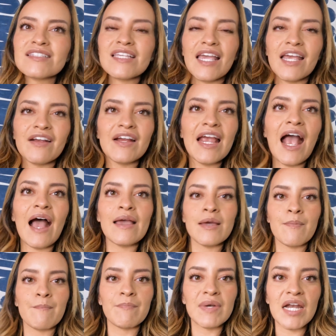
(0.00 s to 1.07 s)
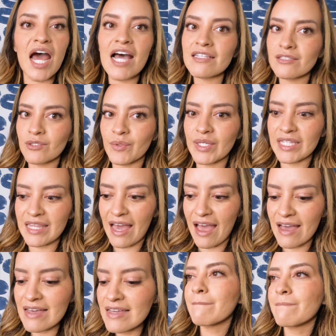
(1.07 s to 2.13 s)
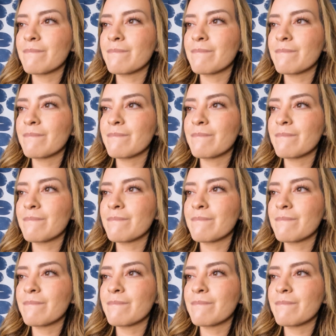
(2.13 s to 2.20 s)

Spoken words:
scary. I am not doing that.